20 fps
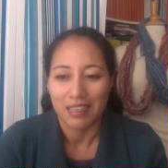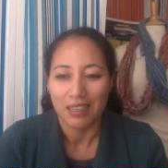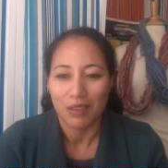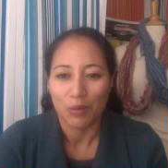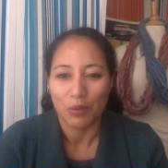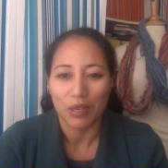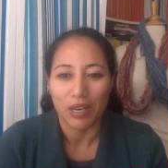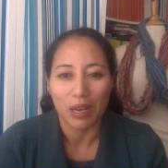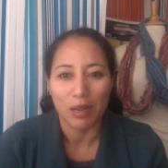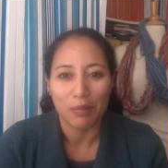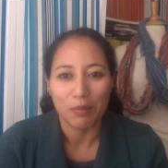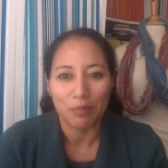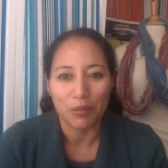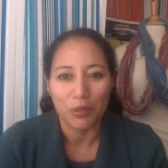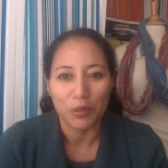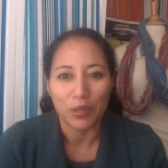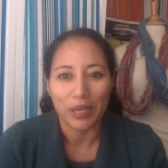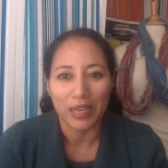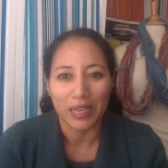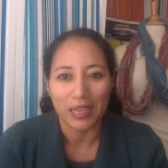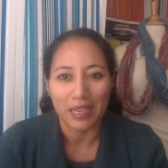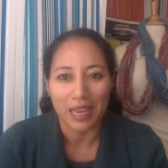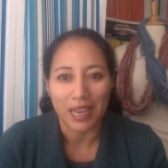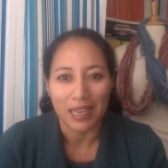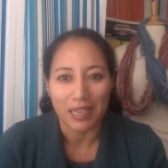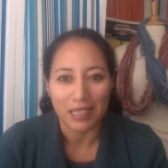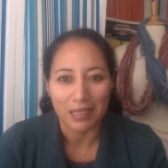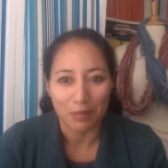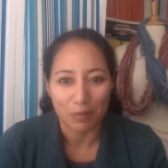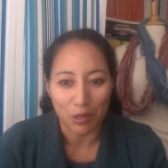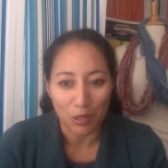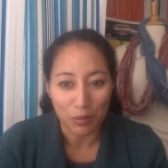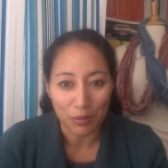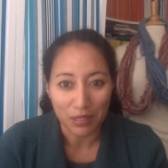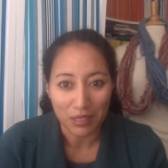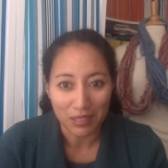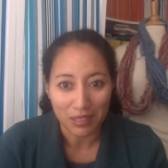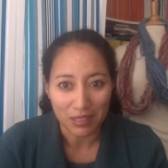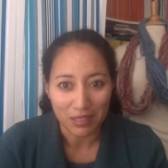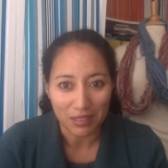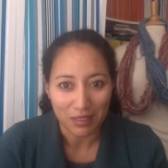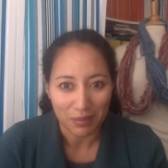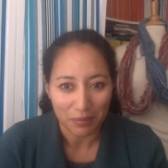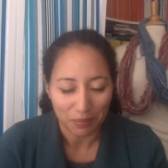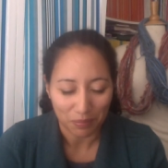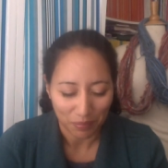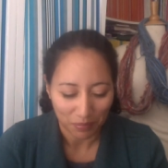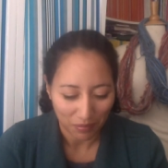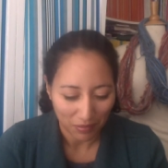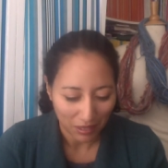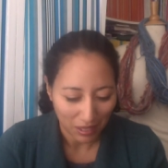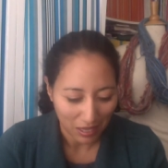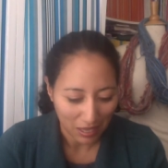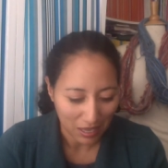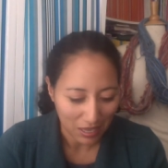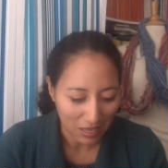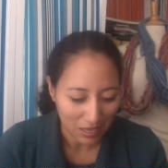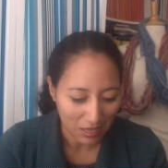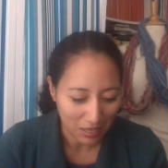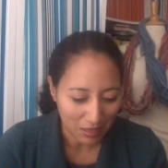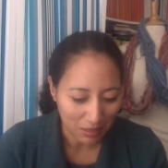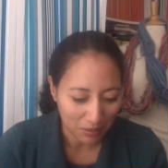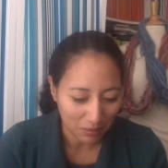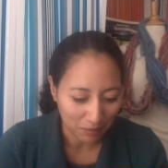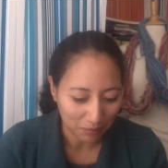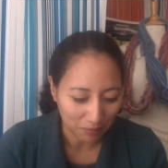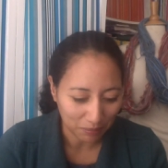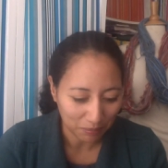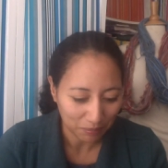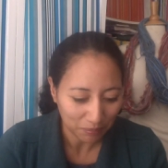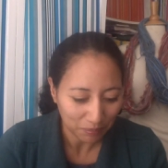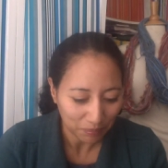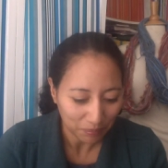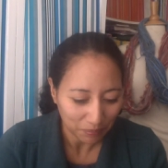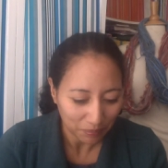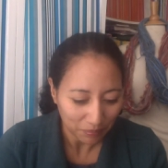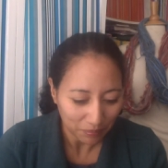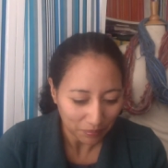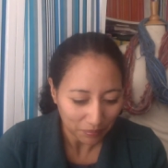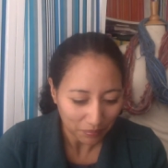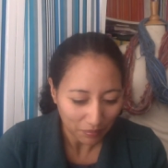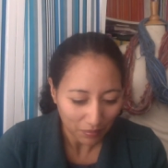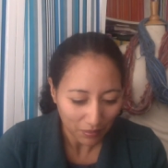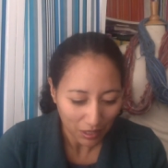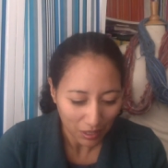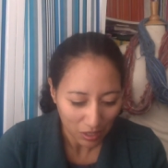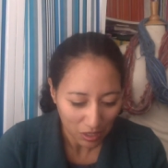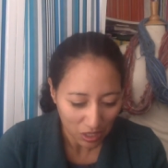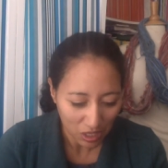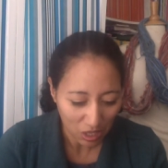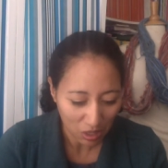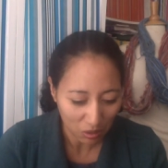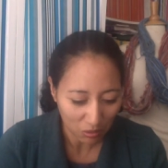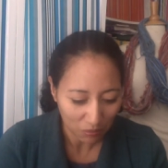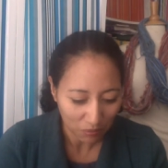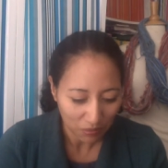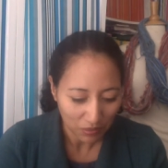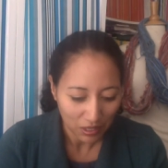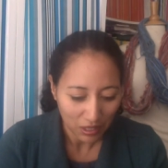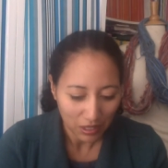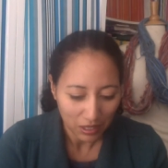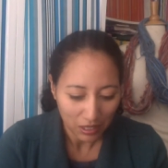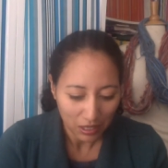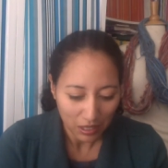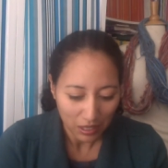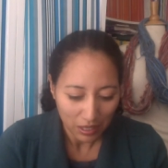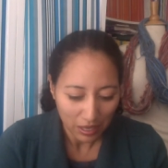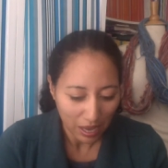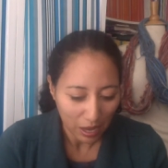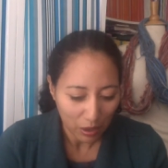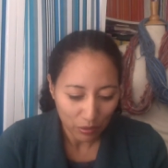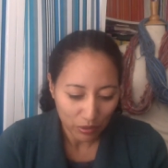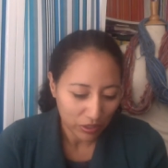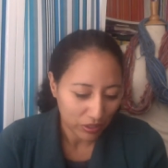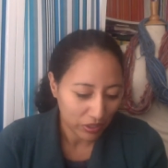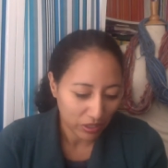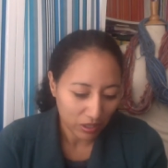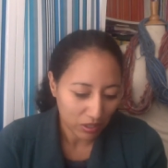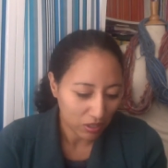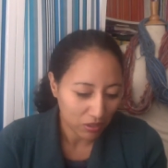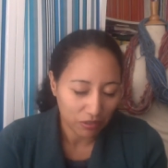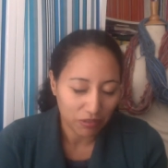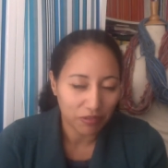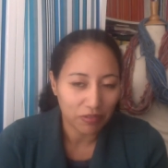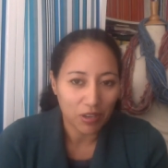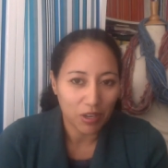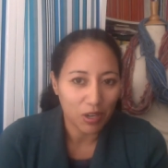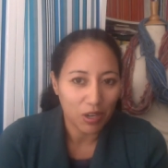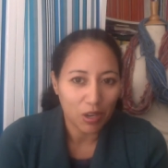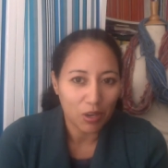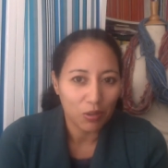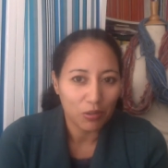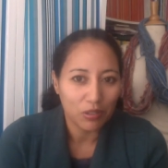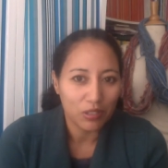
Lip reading: what I'm doing at the moment. Um, so I will just follow